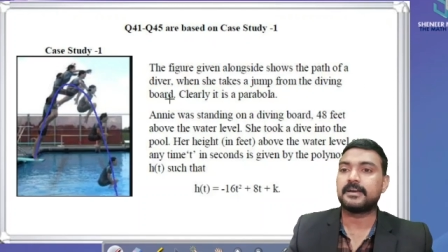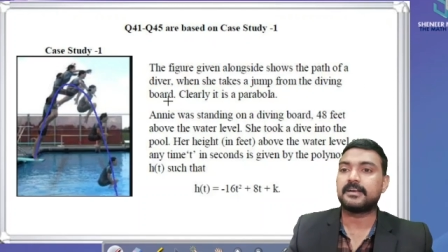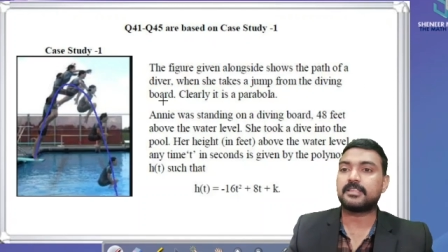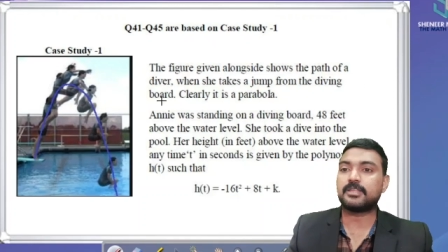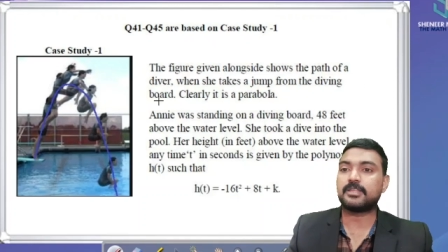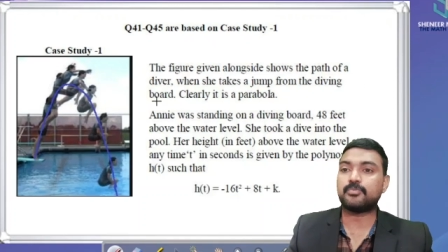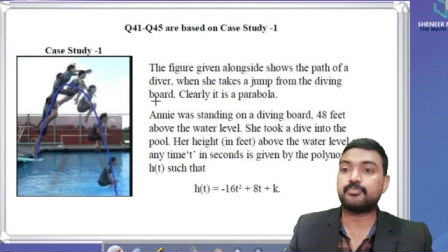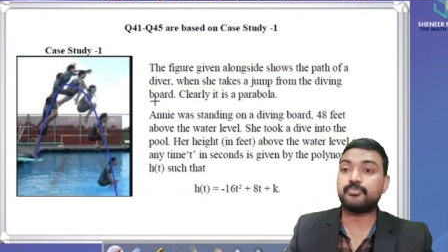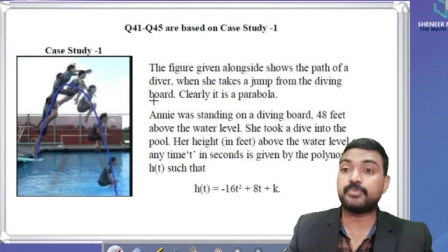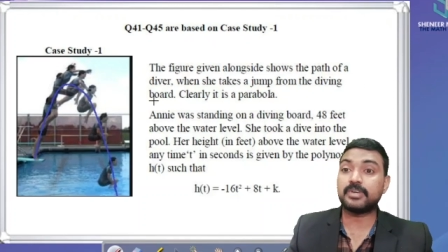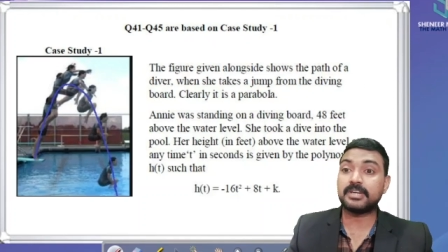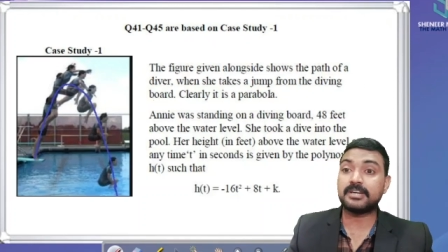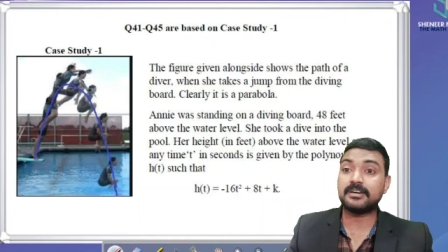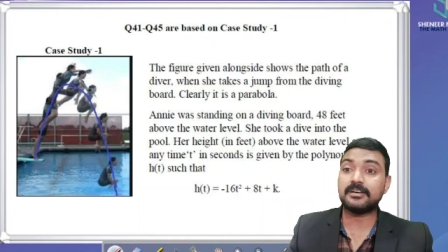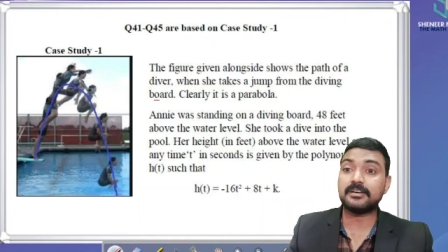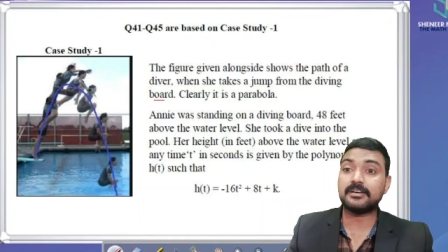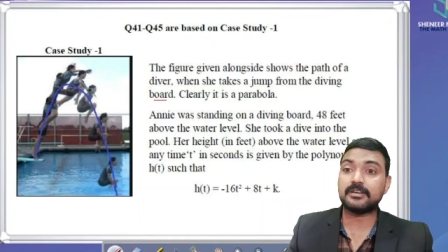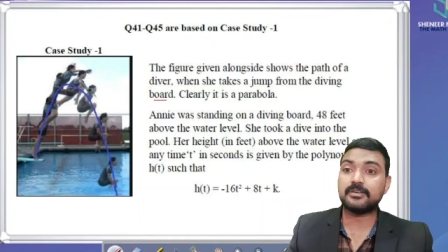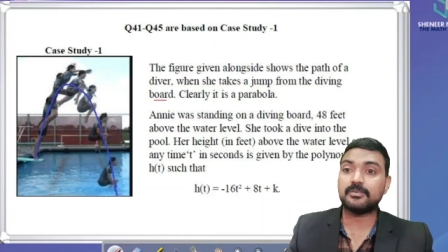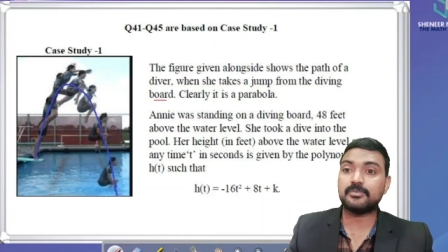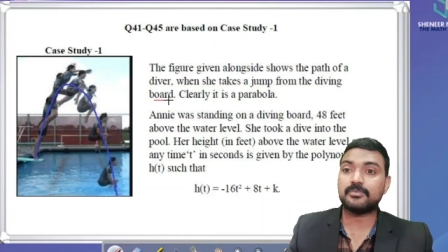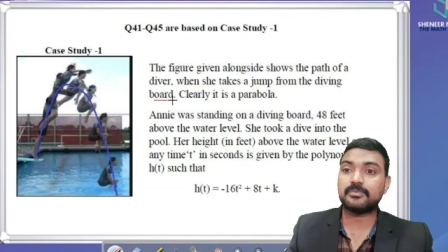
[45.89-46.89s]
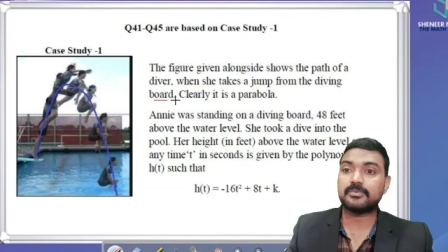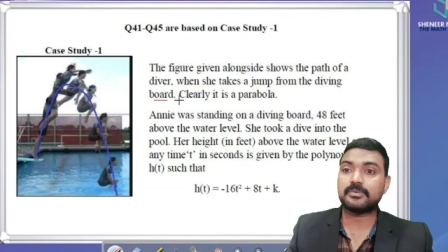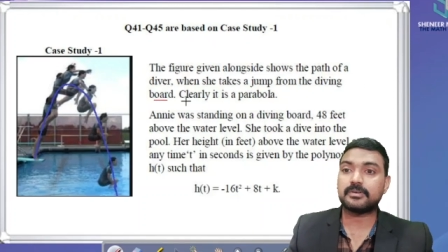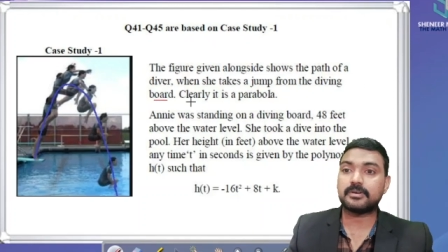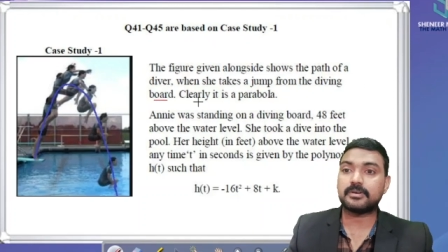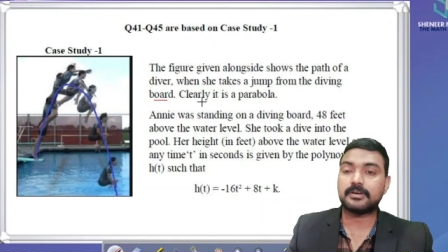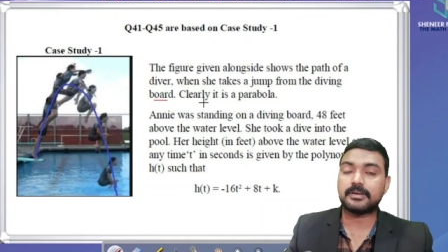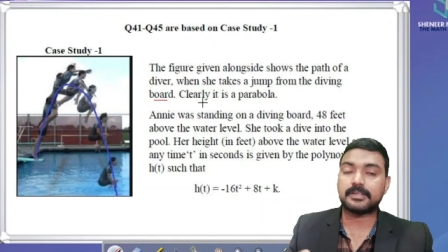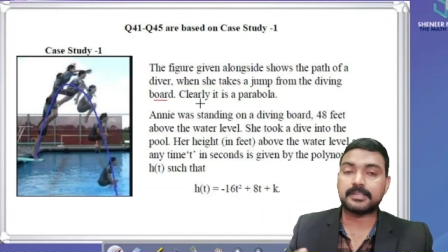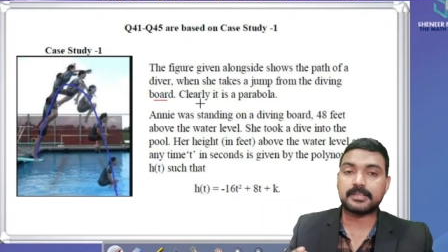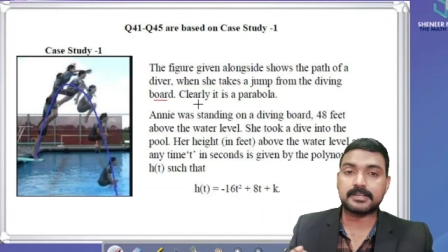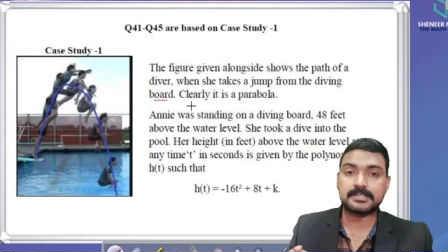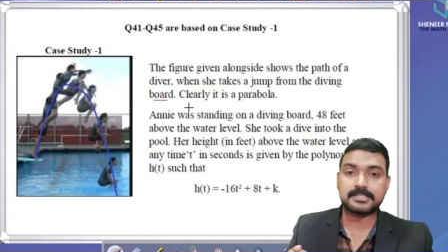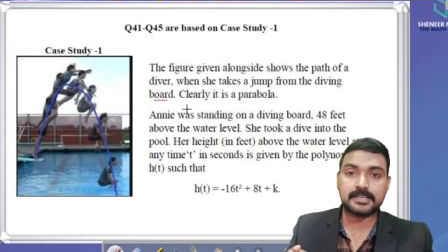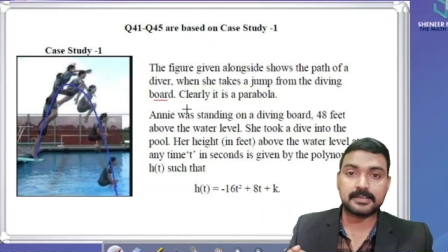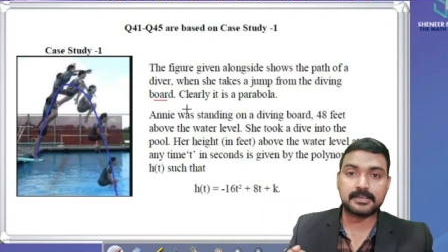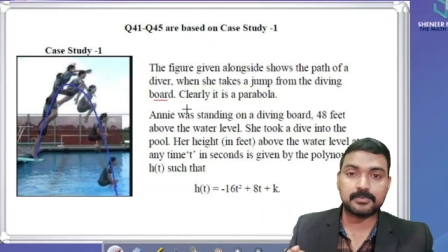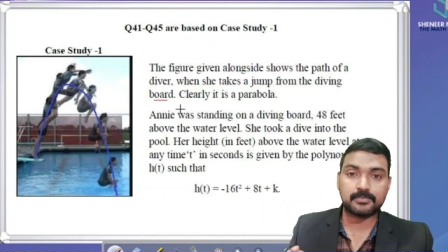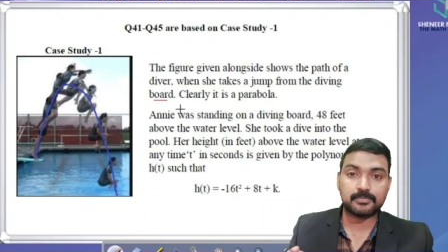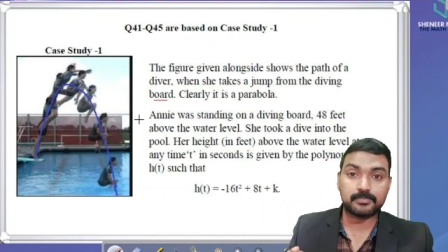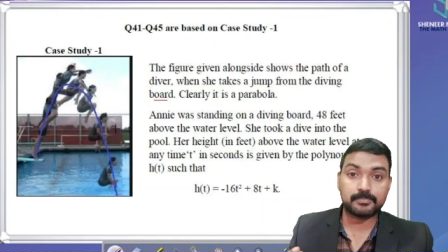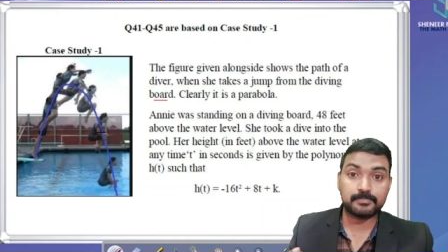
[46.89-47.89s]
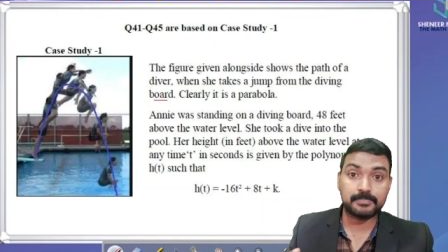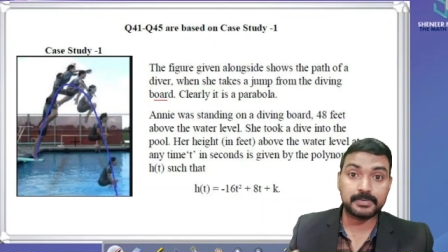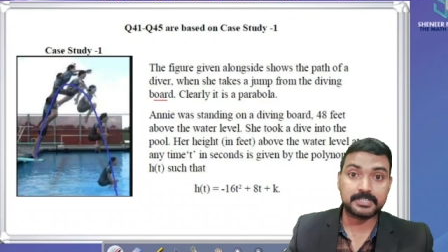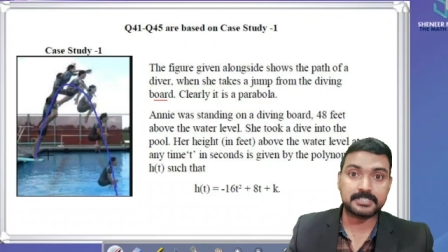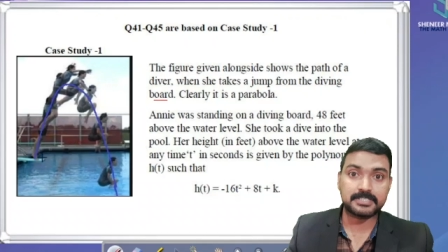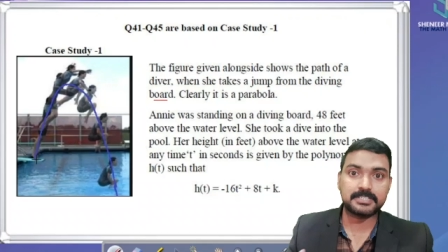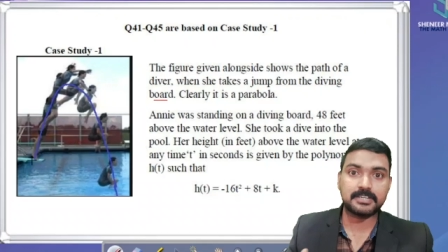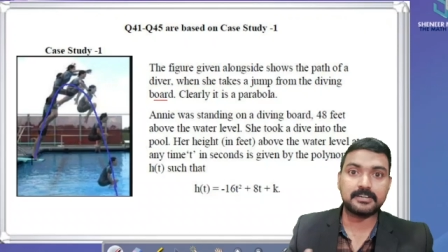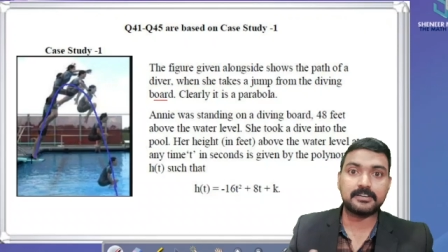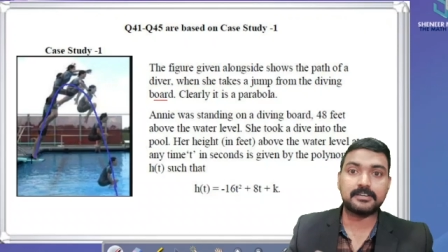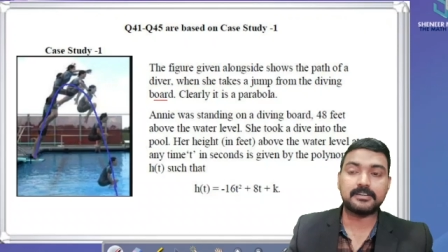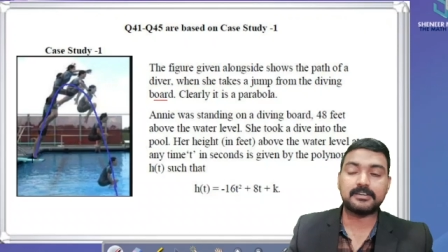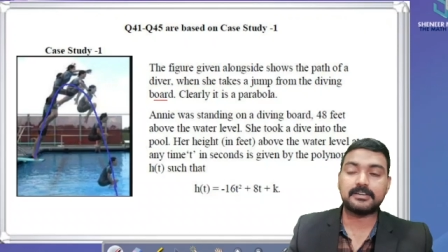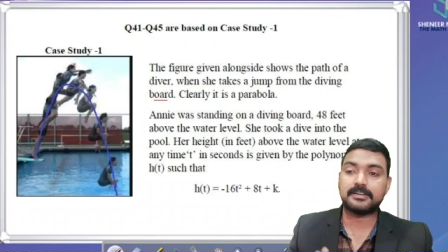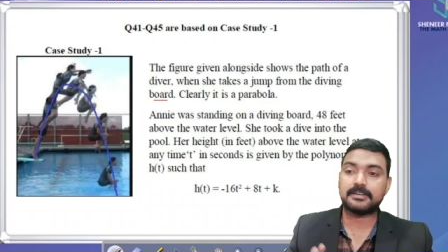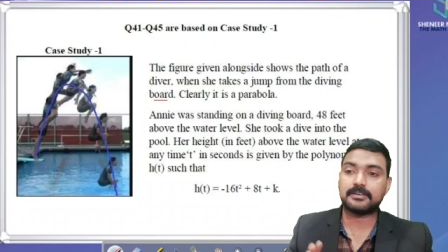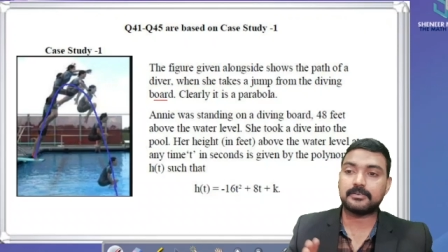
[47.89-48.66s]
The figure, there is a picture,